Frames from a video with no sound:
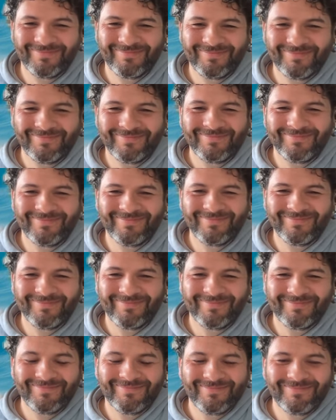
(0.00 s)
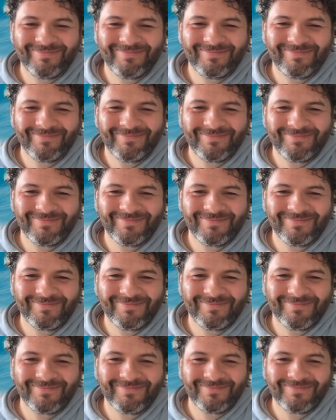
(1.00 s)

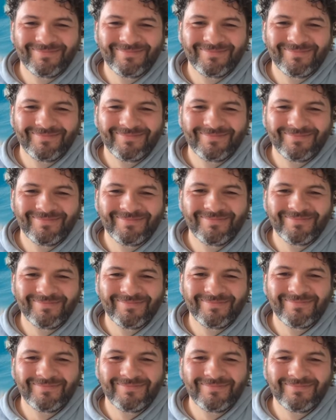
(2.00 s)
This person isn't speaking.